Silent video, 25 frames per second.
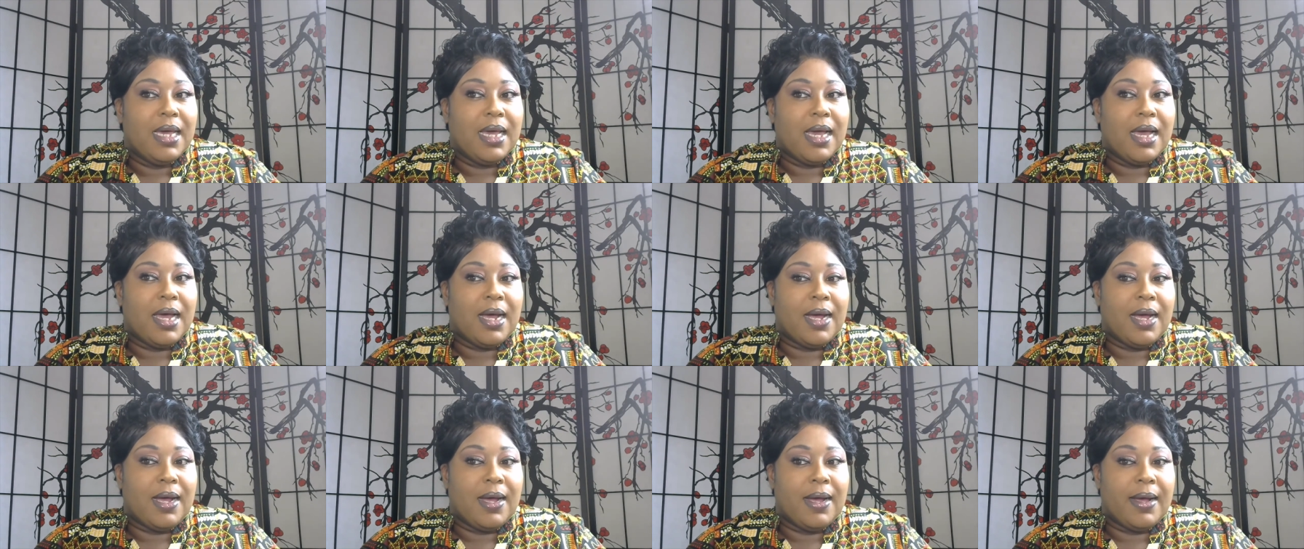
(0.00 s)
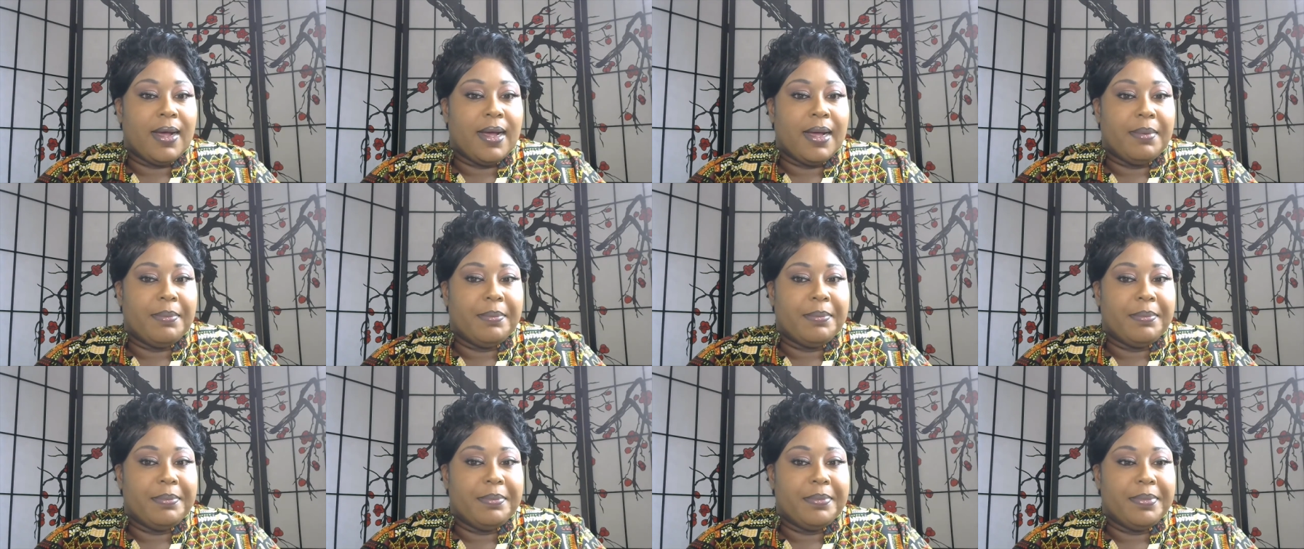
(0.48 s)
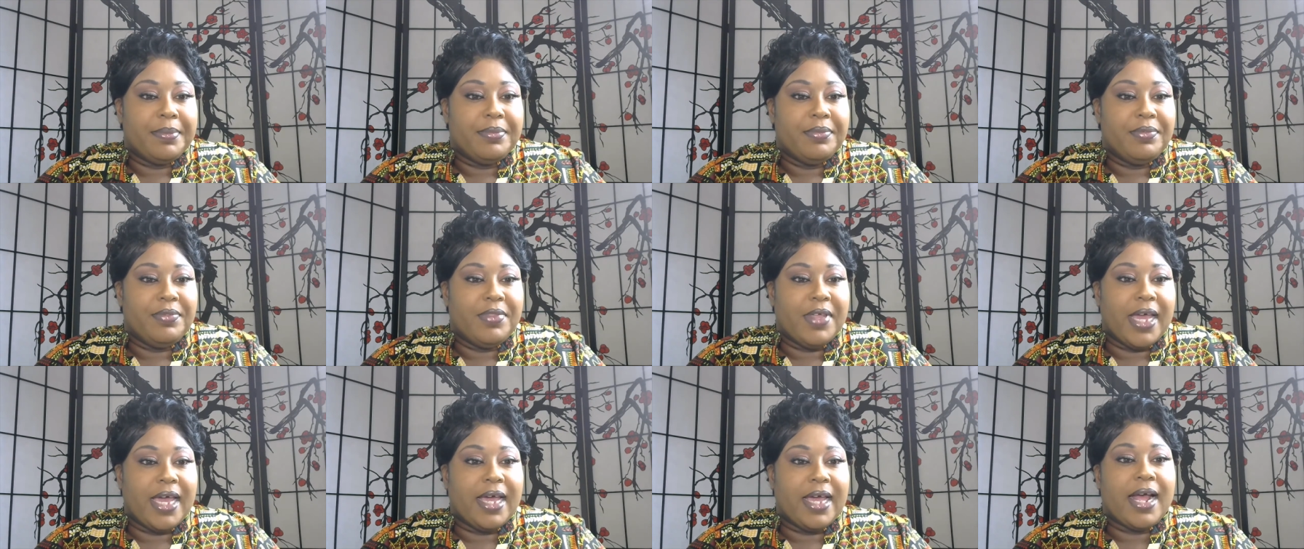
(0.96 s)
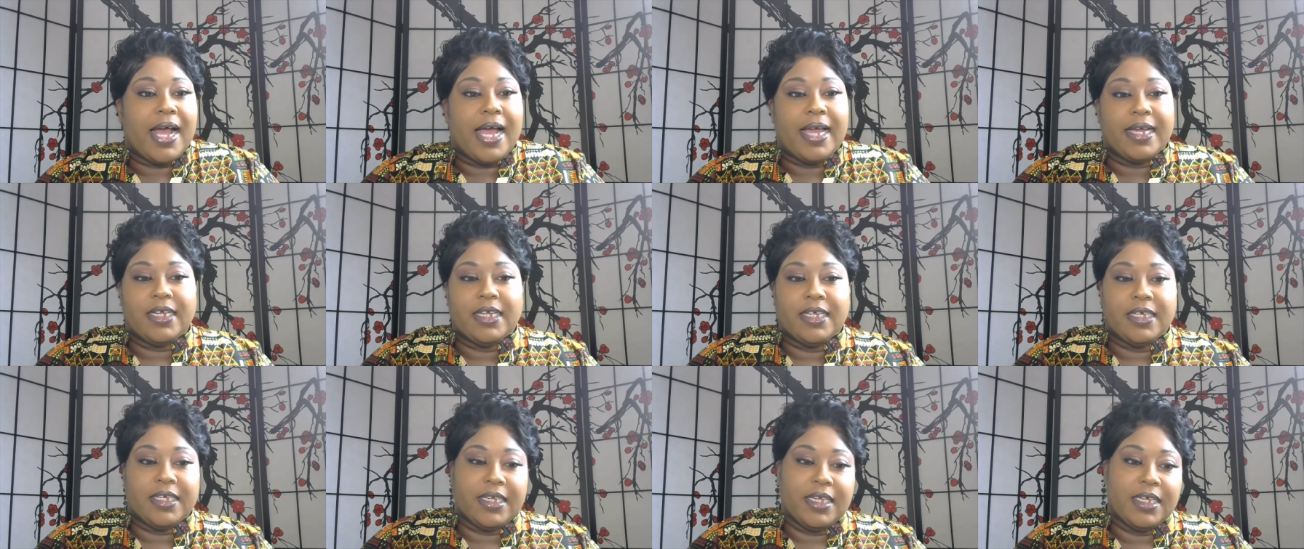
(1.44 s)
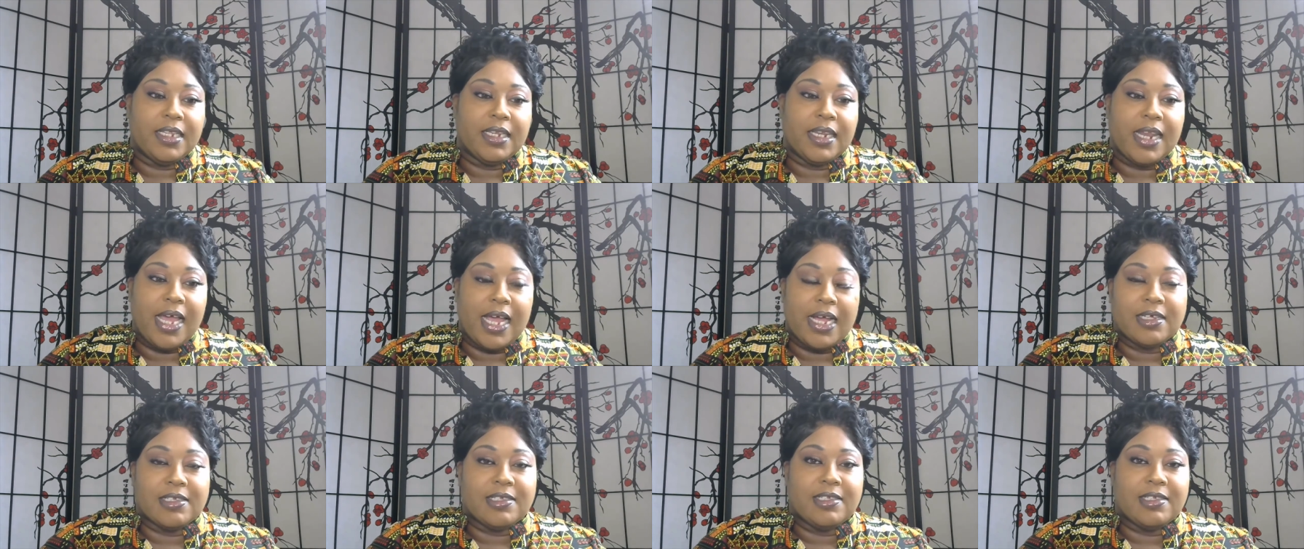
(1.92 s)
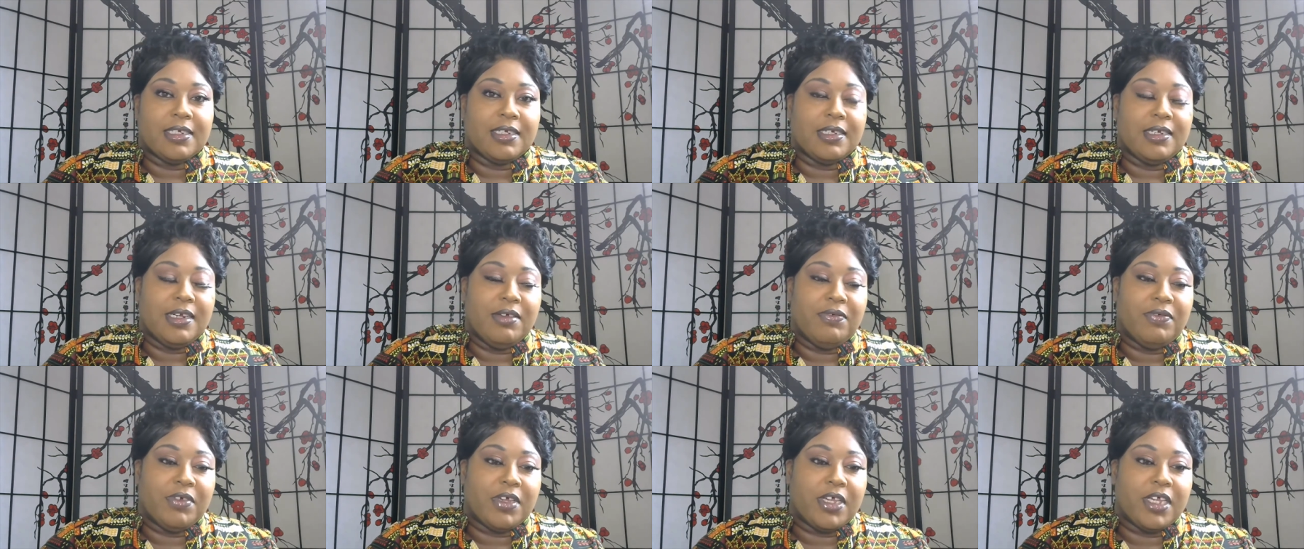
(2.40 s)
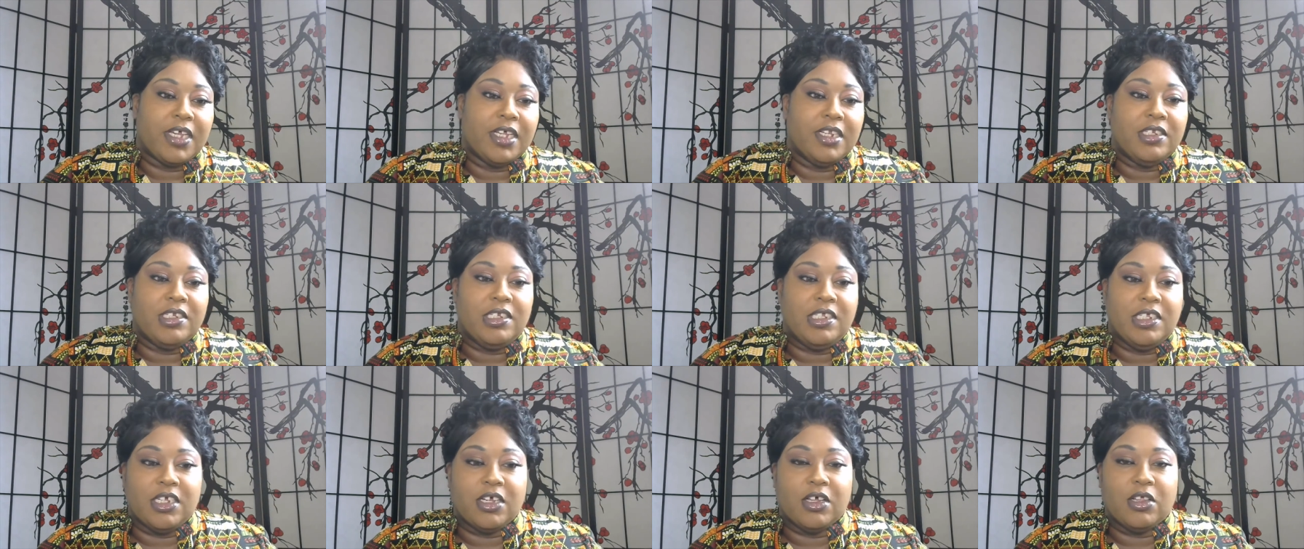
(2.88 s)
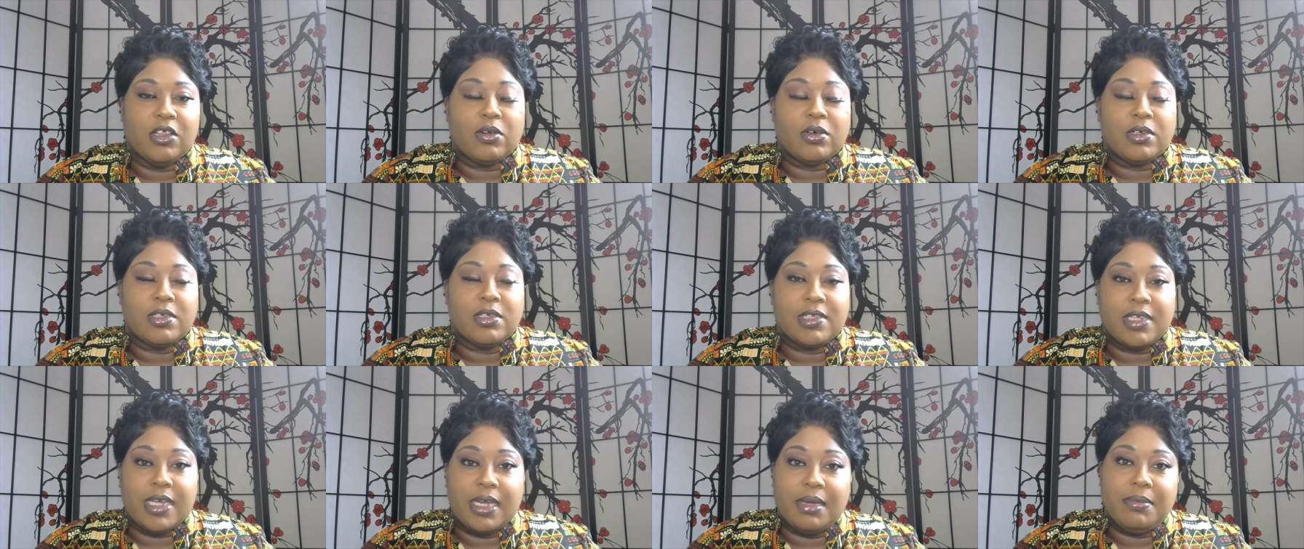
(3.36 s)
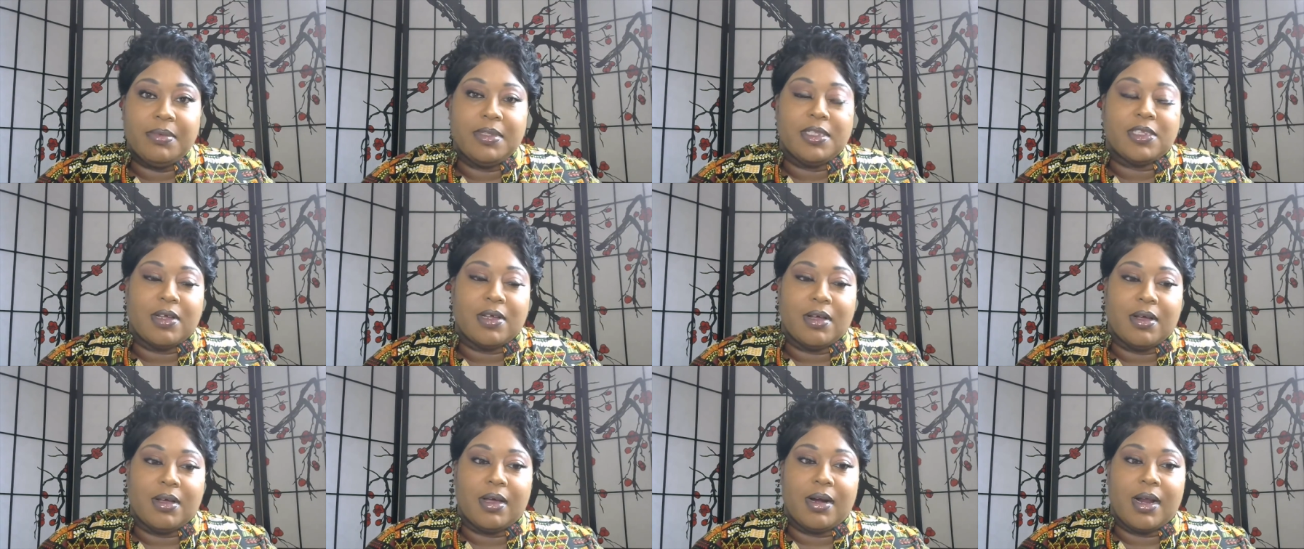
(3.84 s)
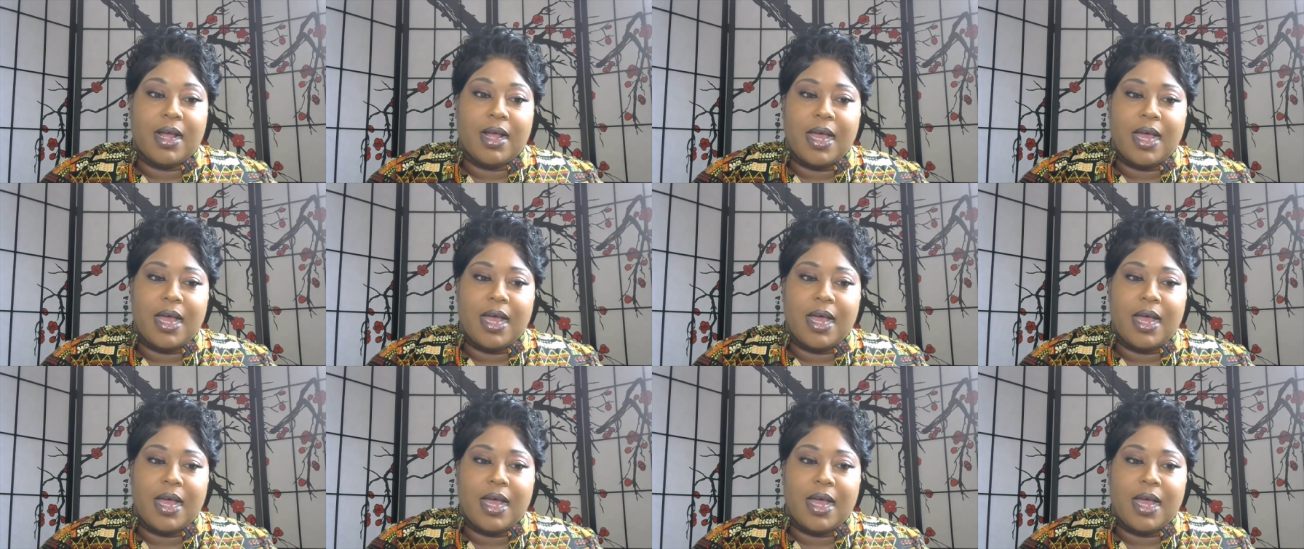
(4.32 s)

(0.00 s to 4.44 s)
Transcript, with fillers: that I could get like a significant deal or savings on,